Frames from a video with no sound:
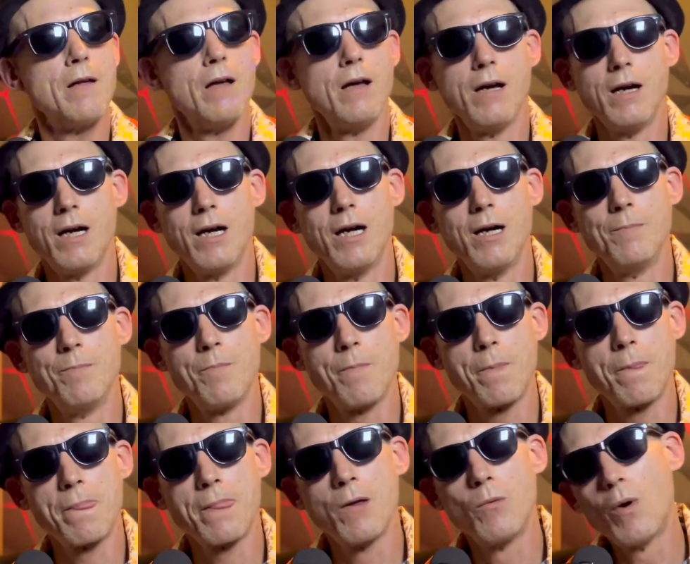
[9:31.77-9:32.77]

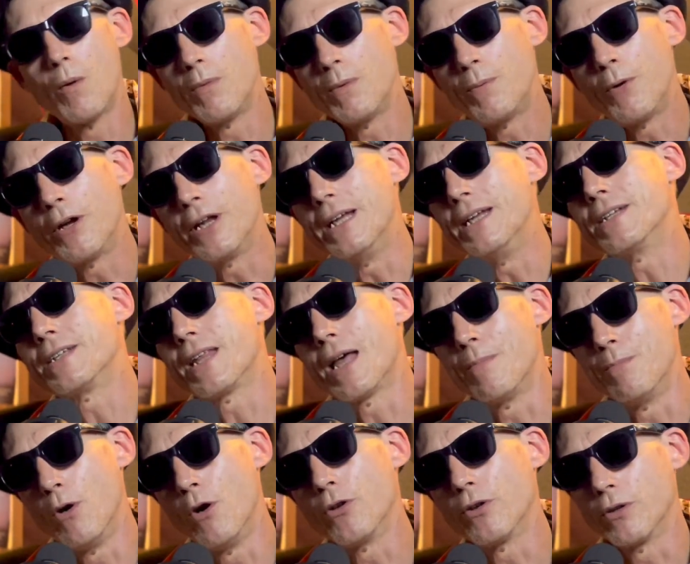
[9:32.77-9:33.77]
when we put it into
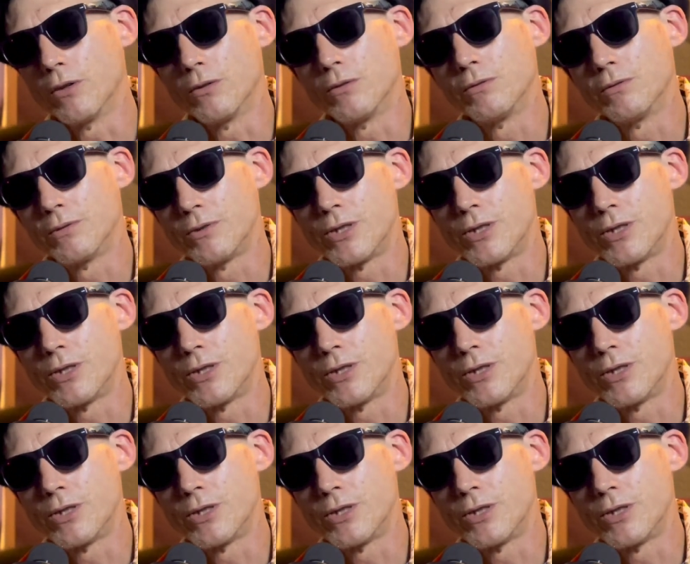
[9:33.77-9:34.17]
that model,